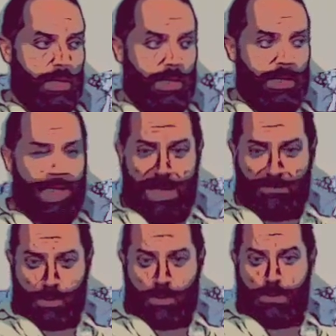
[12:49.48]

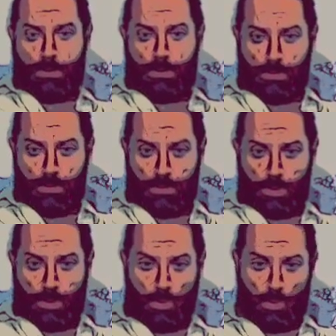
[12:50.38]
adapt
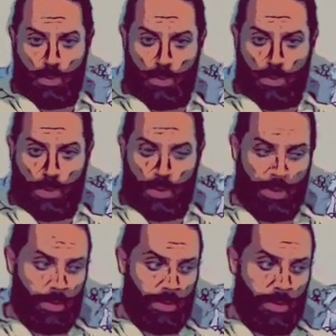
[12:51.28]
to
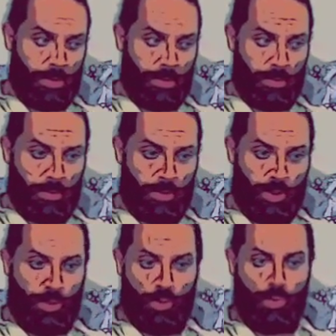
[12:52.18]
the
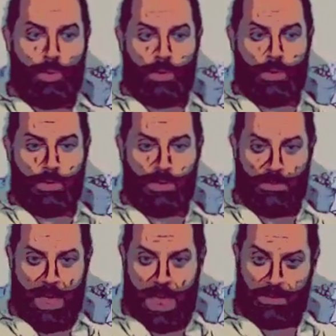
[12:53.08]
new
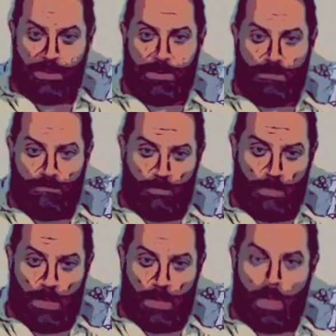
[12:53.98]
demands,
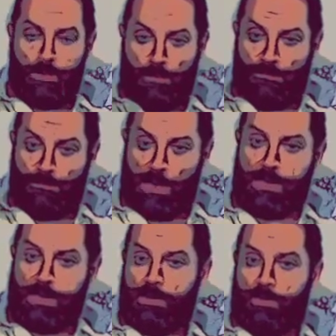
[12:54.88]
to
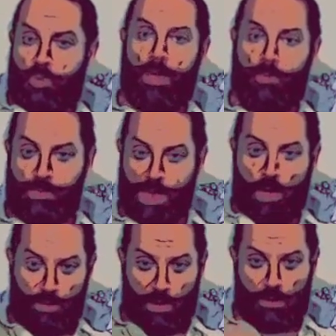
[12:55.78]
face the problems
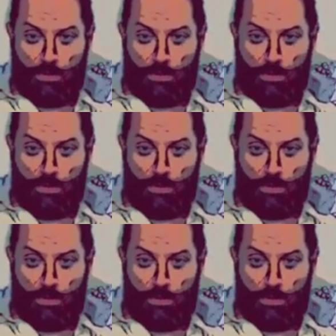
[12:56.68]
out there.